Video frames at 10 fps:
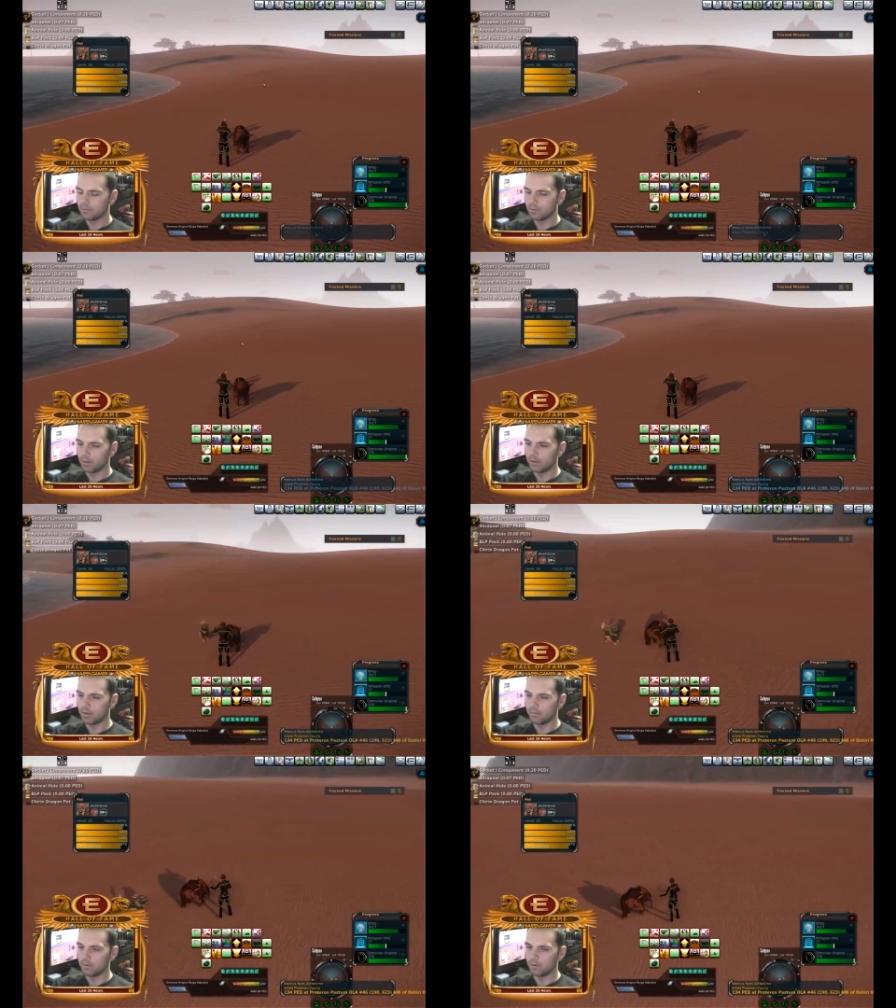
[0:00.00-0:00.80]
I
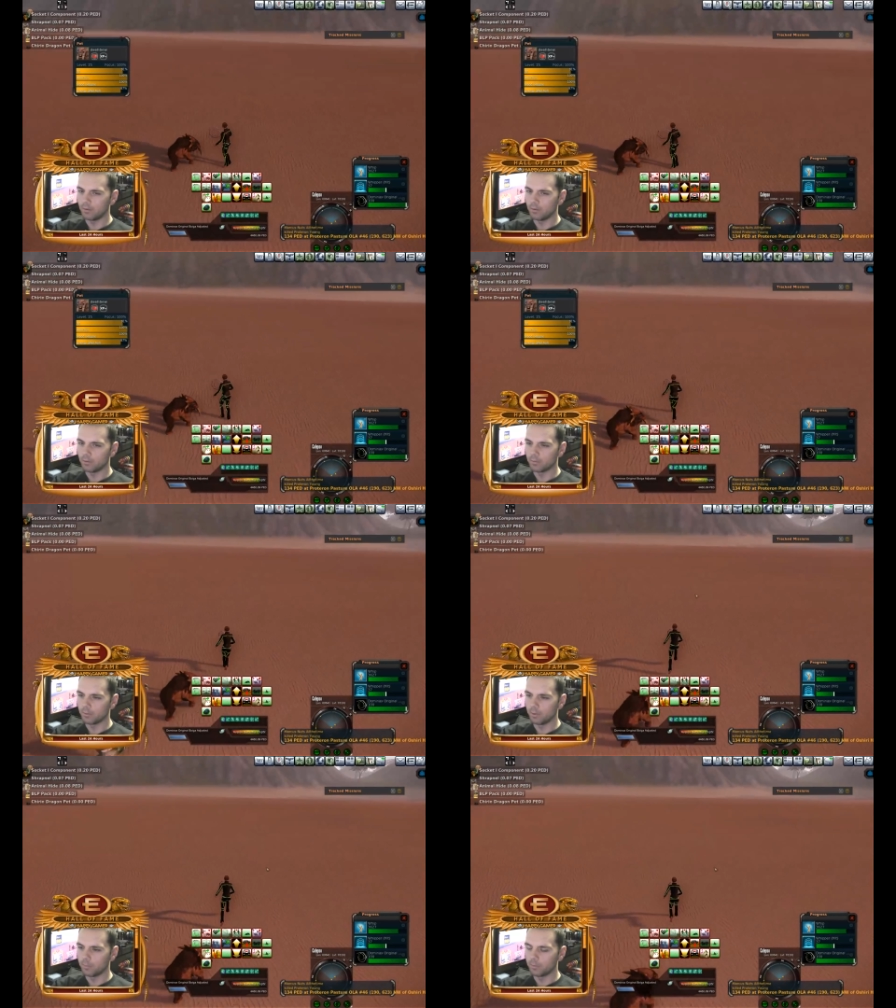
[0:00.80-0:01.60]
didn't even use my
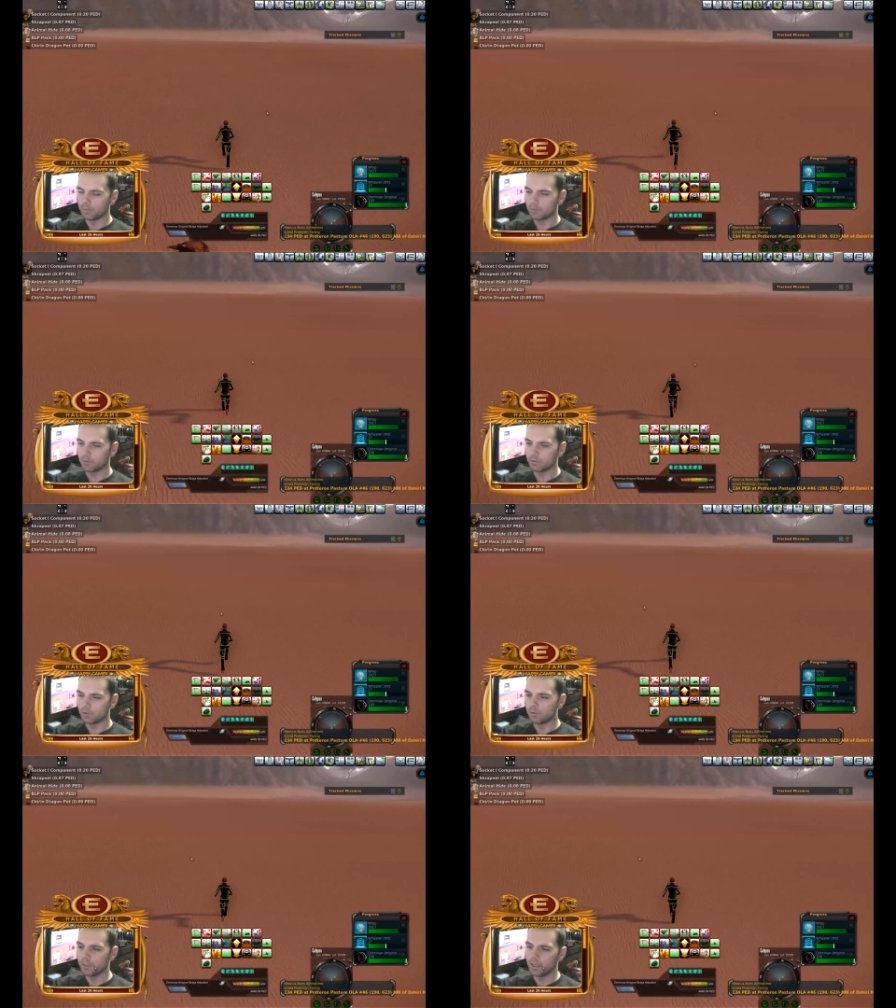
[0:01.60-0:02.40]
whip. So there's
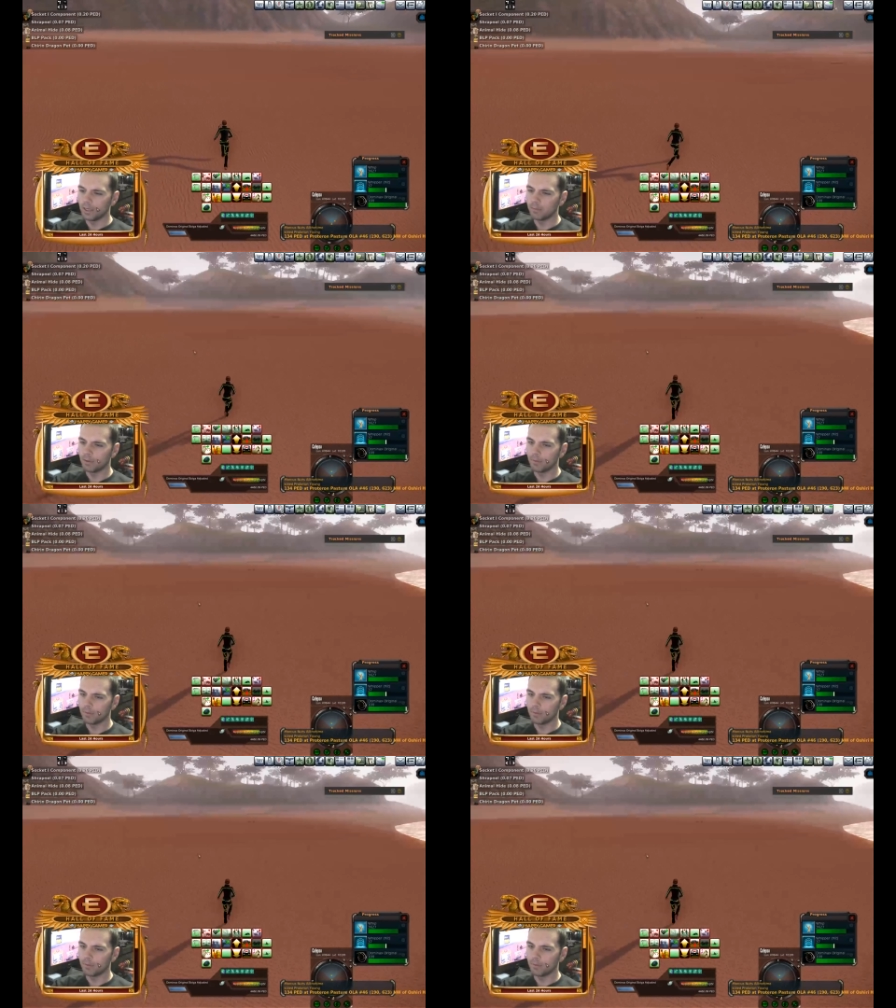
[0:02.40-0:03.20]
no decay on my
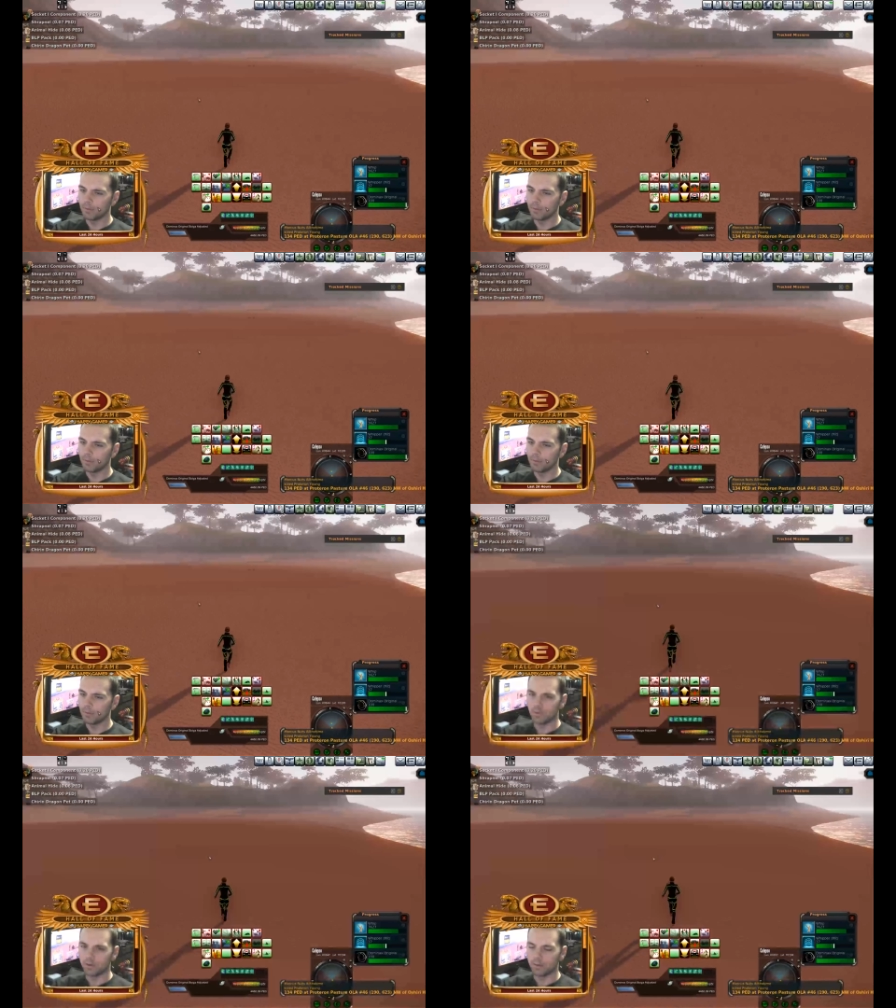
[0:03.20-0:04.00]
whip, and I do
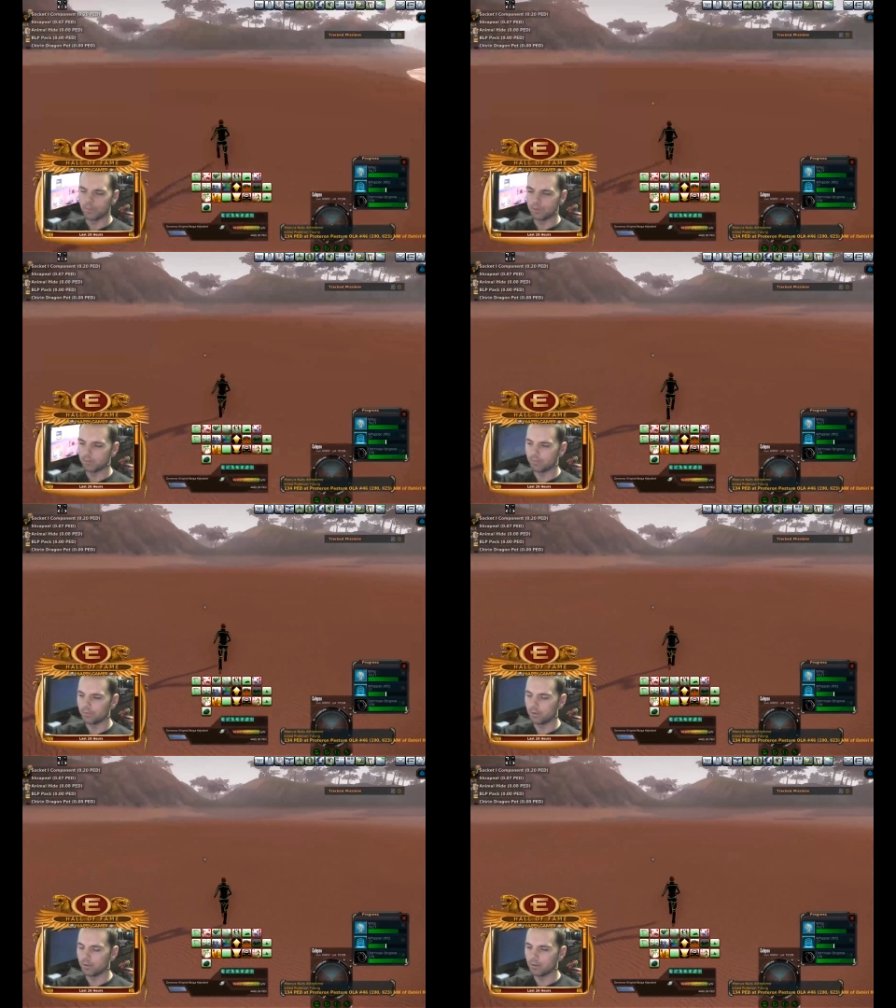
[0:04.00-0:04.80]
all that damage for
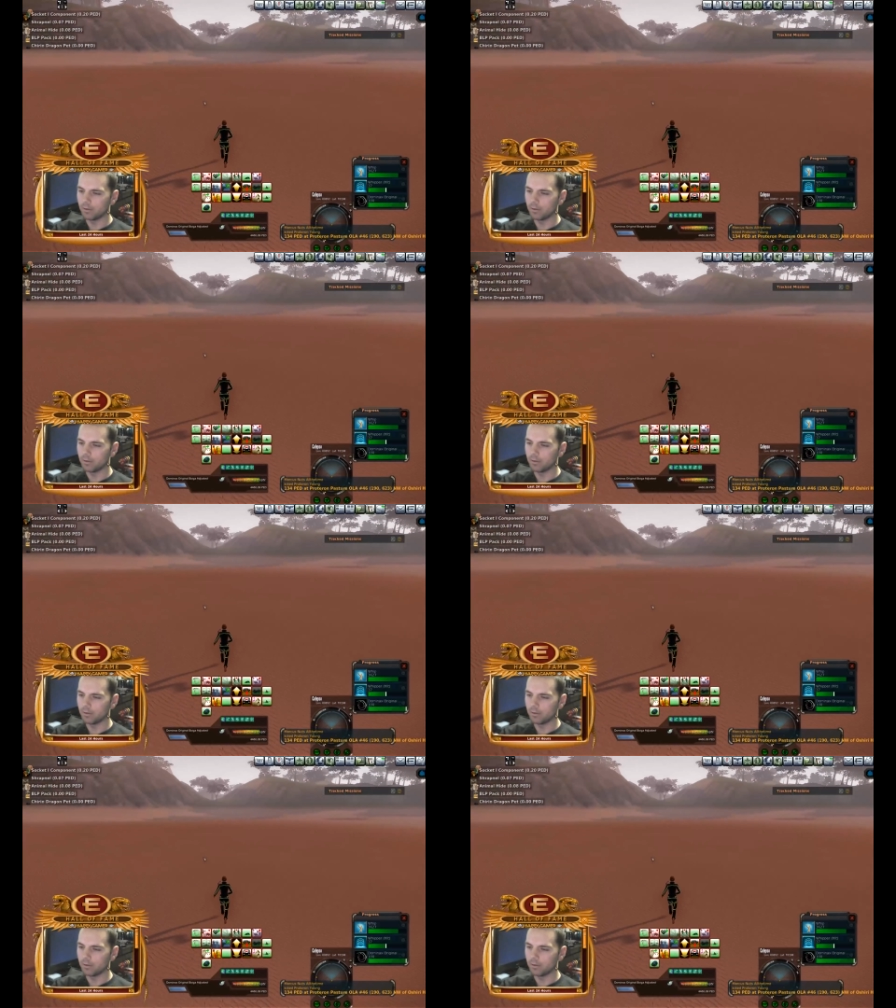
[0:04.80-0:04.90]
free.